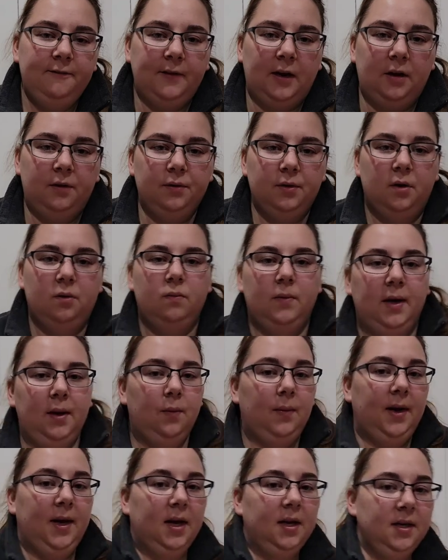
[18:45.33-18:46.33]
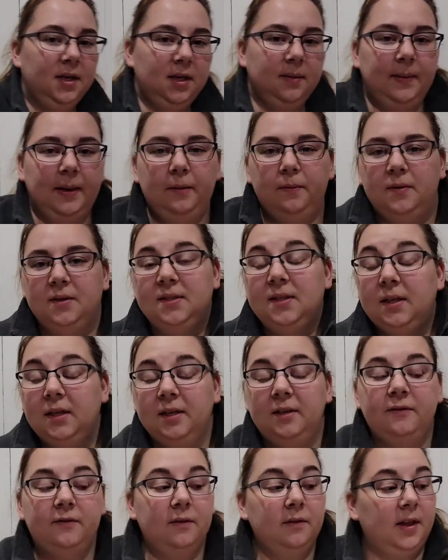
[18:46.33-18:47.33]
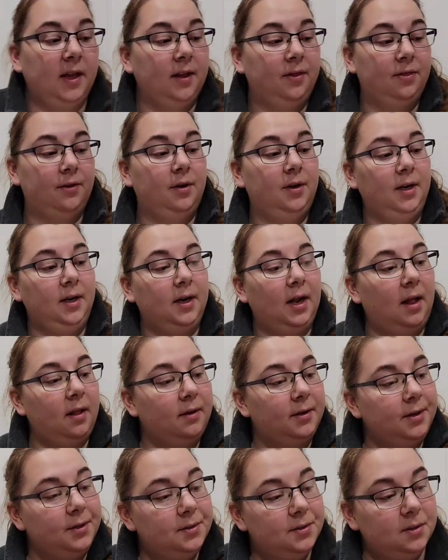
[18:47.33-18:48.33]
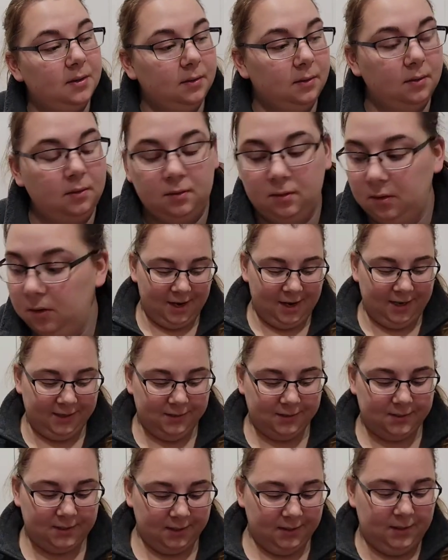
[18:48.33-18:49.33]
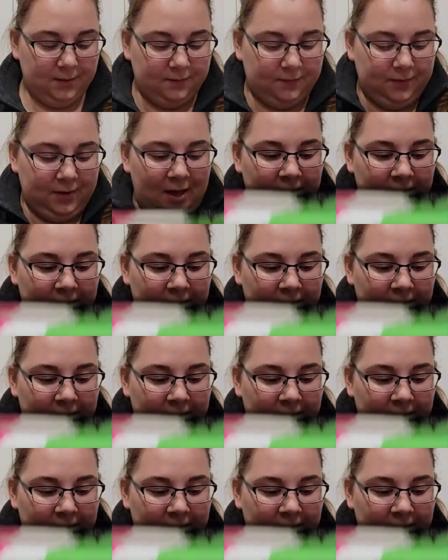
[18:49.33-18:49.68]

I found right away on eBay were selling for like $30. I just like the,